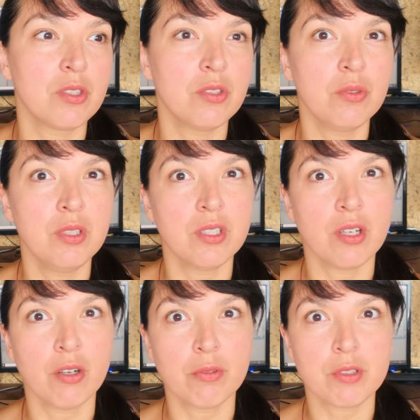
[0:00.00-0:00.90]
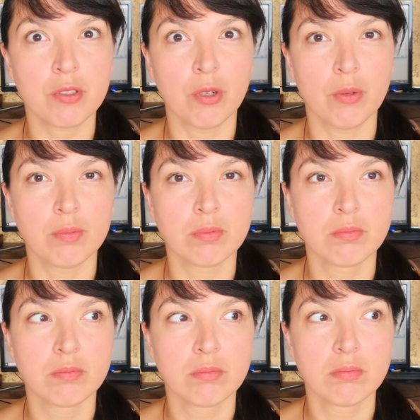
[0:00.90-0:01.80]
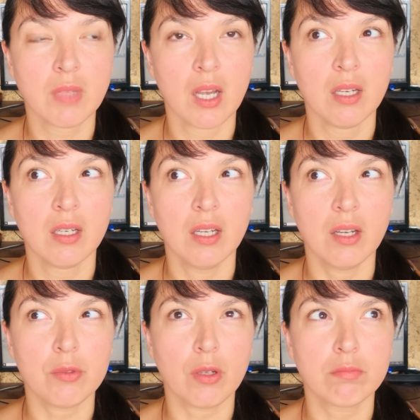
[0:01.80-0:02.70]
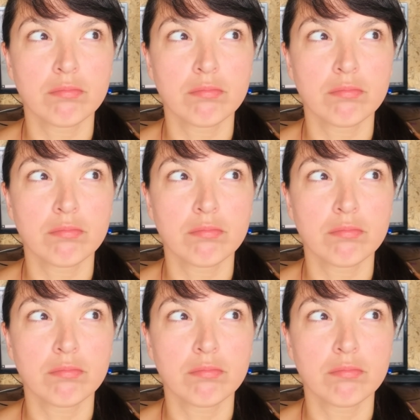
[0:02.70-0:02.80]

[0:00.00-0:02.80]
do you need a horoscope? And I was like,